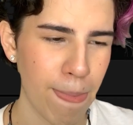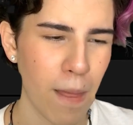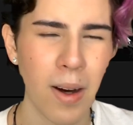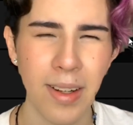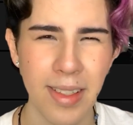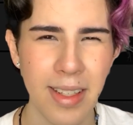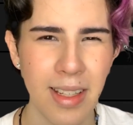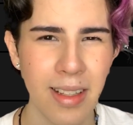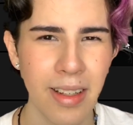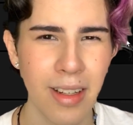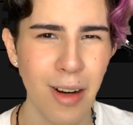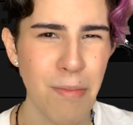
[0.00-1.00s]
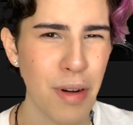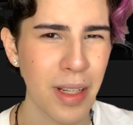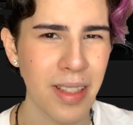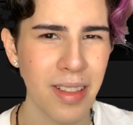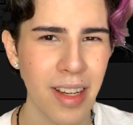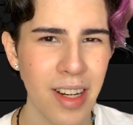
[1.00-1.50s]
Honestly, her
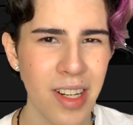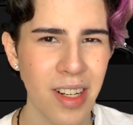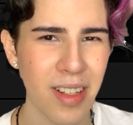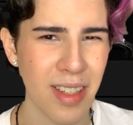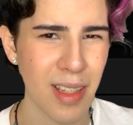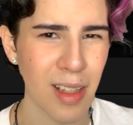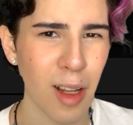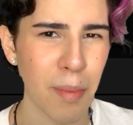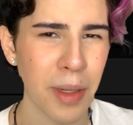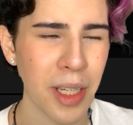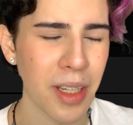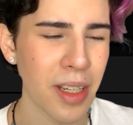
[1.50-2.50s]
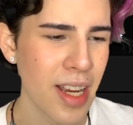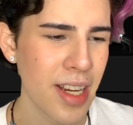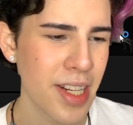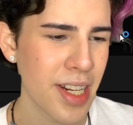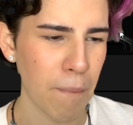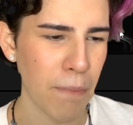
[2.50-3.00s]
presentation is sloppy.
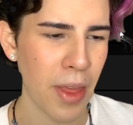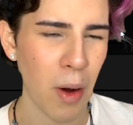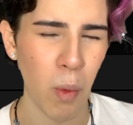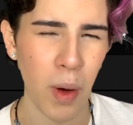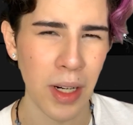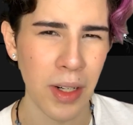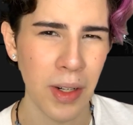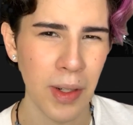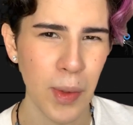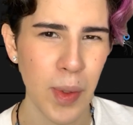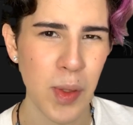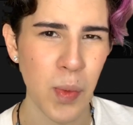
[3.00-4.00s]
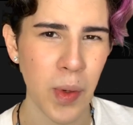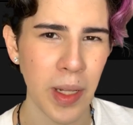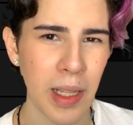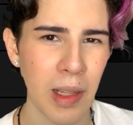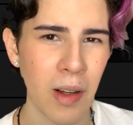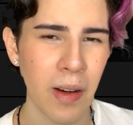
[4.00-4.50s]
She's that one girl who has
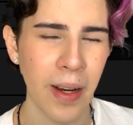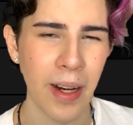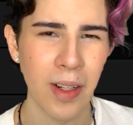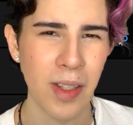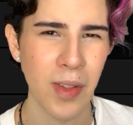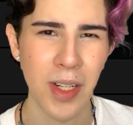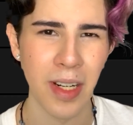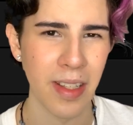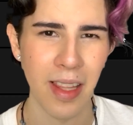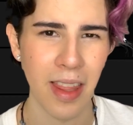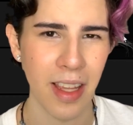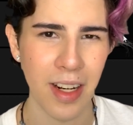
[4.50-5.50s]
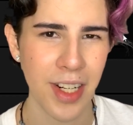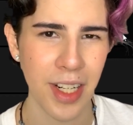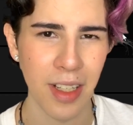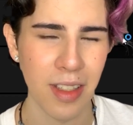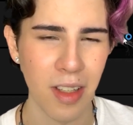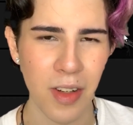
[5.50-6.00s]
really long hair so she doesn't think she
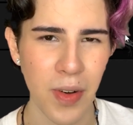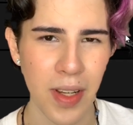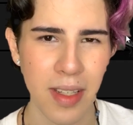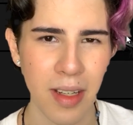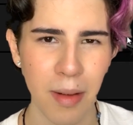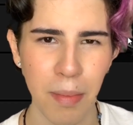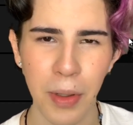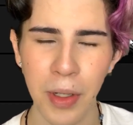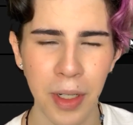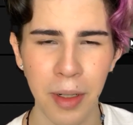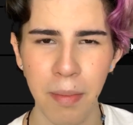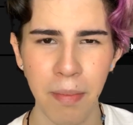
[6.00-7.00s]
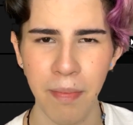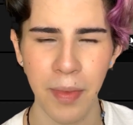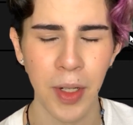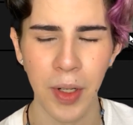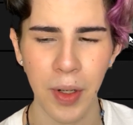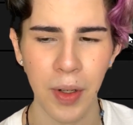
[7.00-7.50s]
needs to dress up or, you
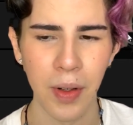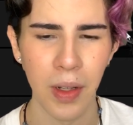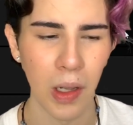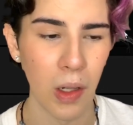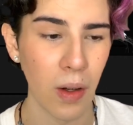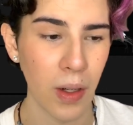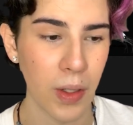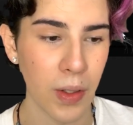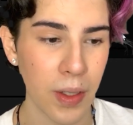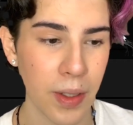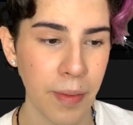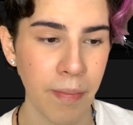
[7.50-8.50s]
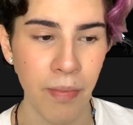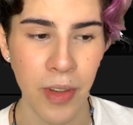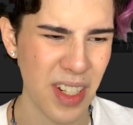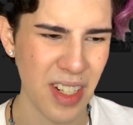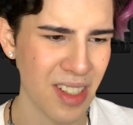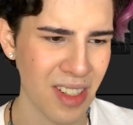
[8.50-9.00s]
know, look good.
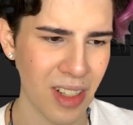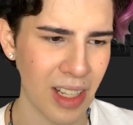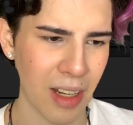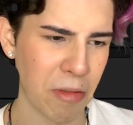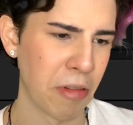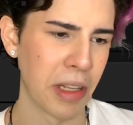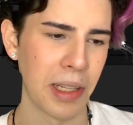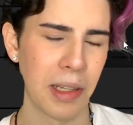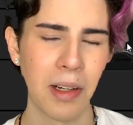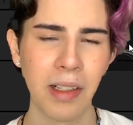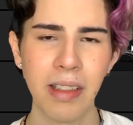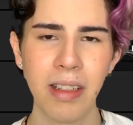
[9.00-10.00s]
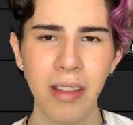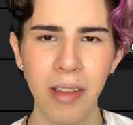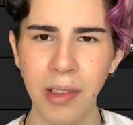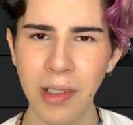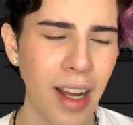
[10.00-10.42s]
She's just got like really long tentacles.